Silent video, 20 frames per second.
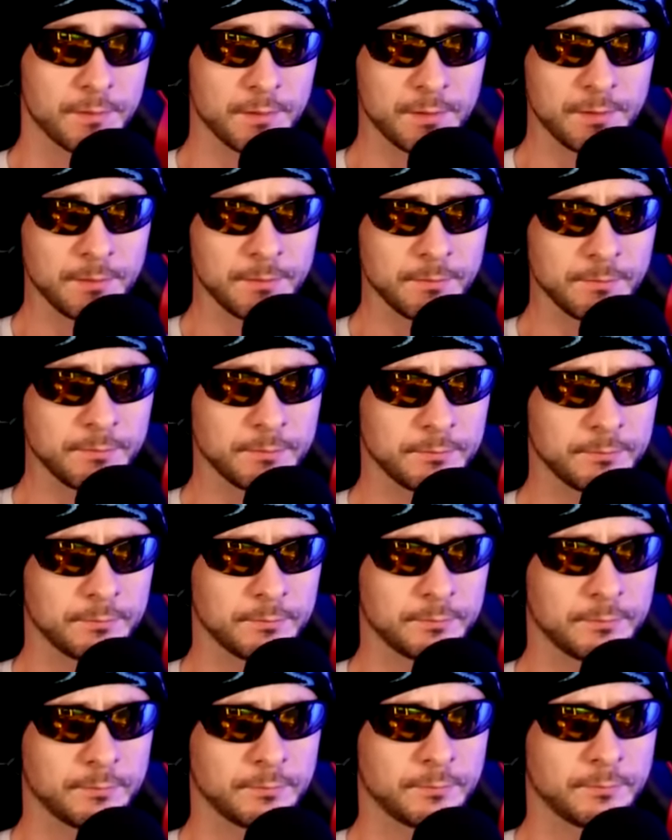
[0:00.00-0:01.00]

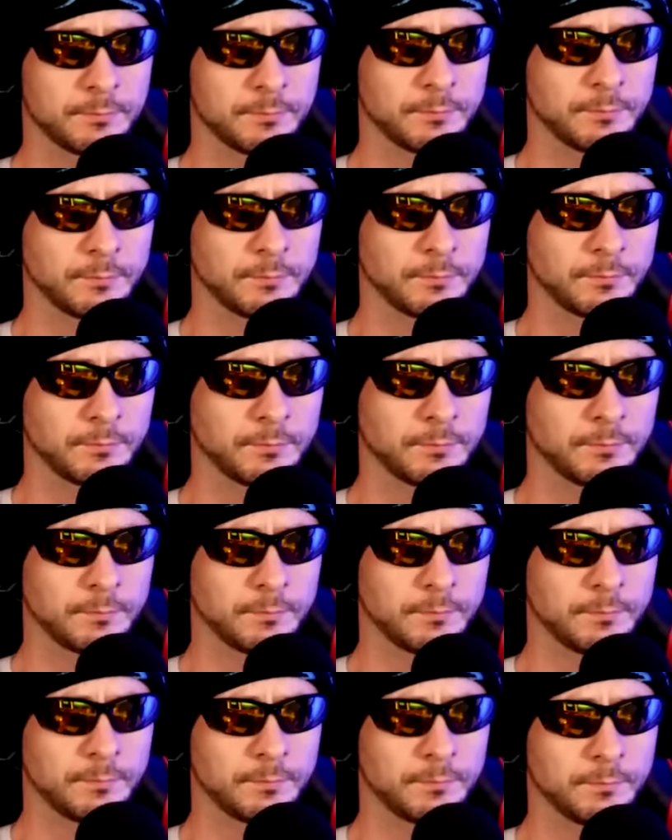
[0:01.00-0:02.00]

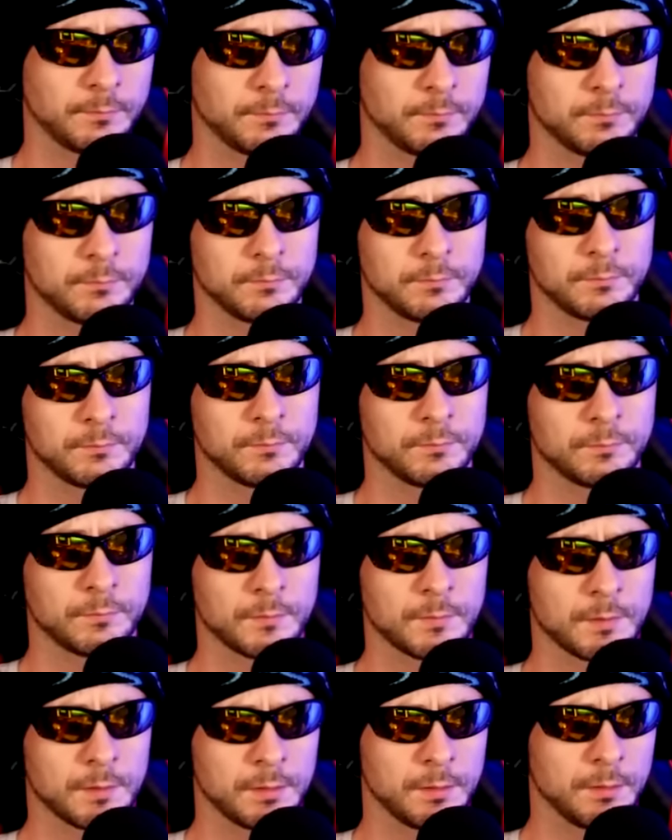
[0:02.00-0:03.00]

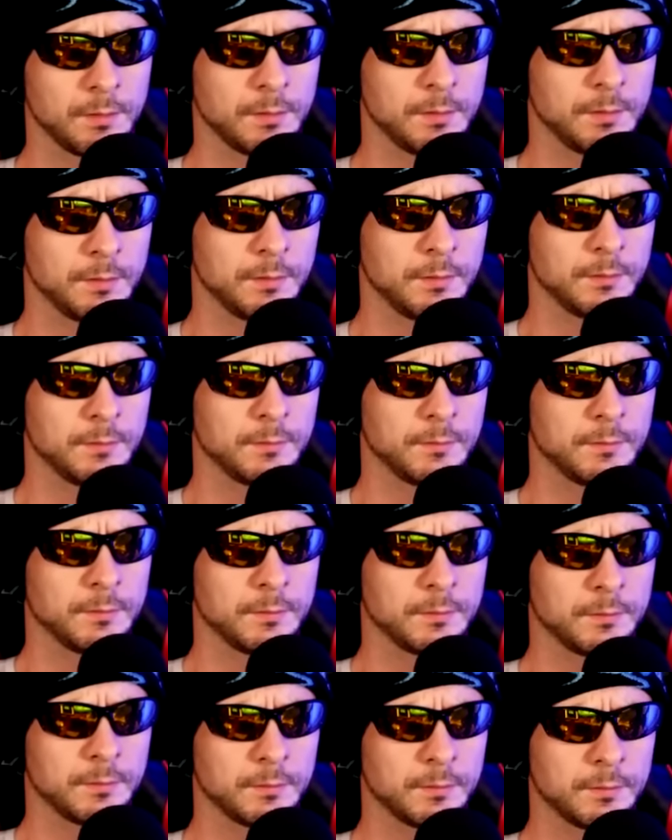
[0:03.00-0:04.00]

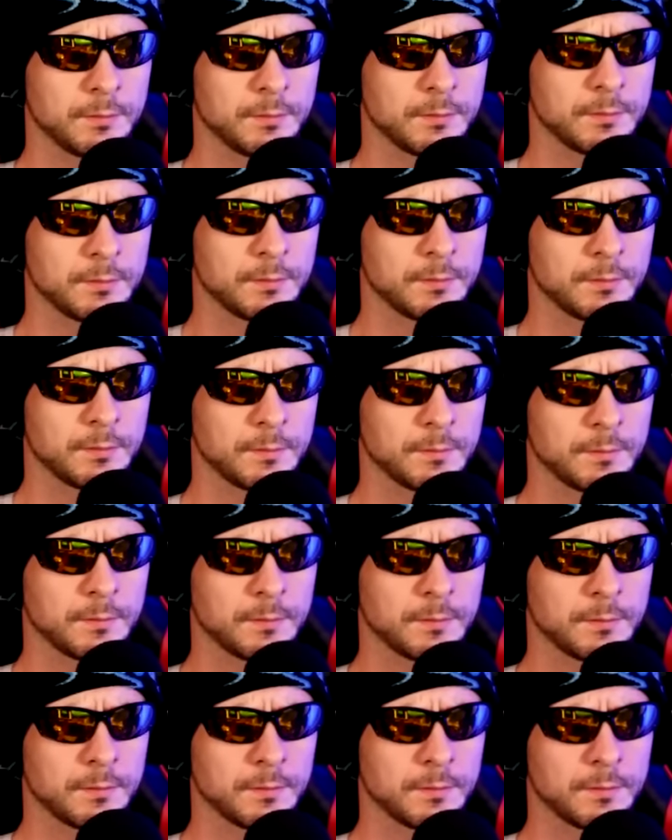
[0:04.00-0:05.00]

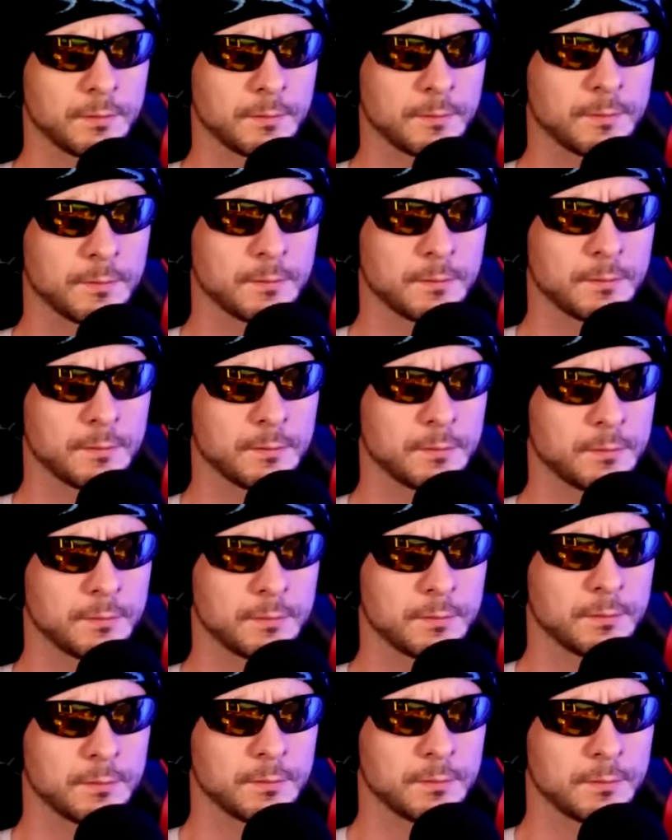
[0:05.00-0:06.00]

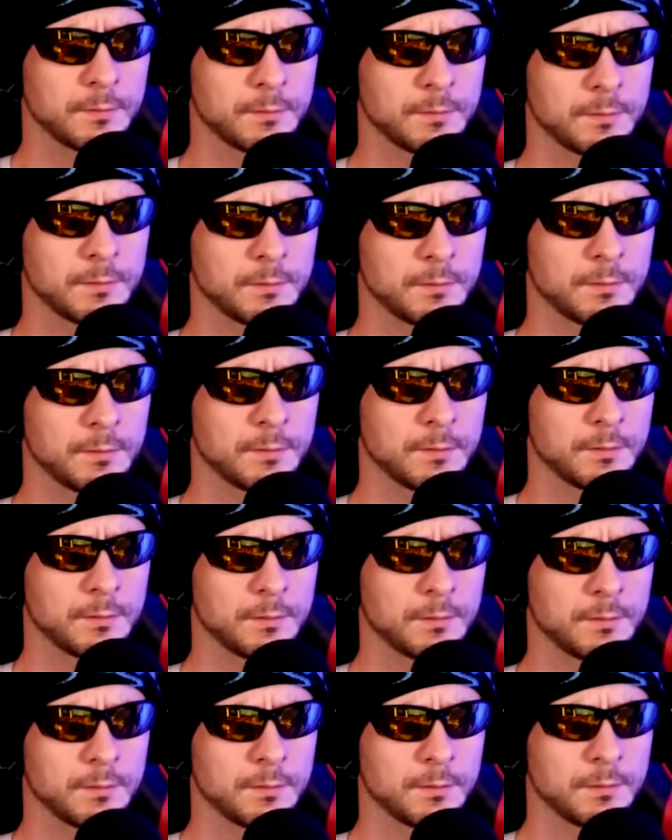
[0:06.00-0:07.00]

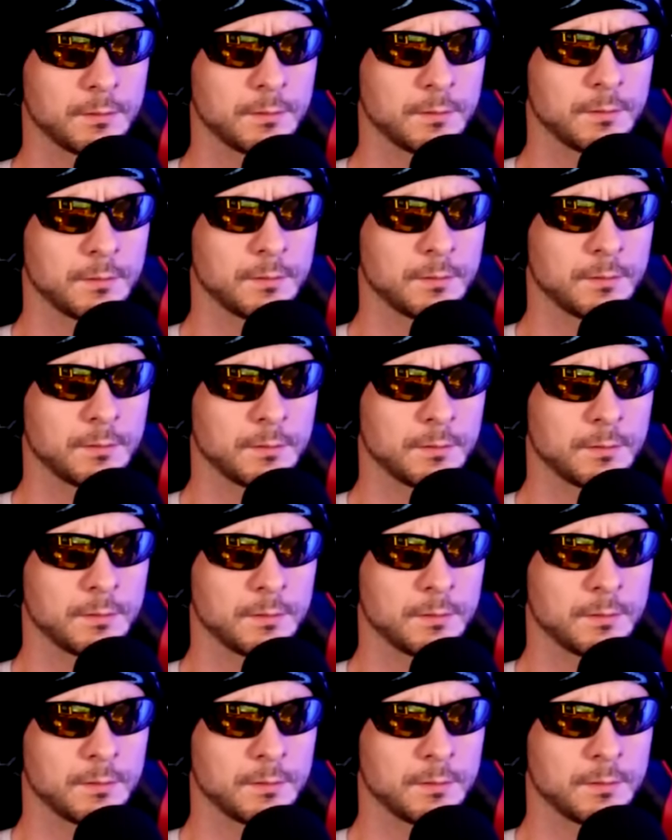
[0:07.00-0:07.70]
Nobody speaks.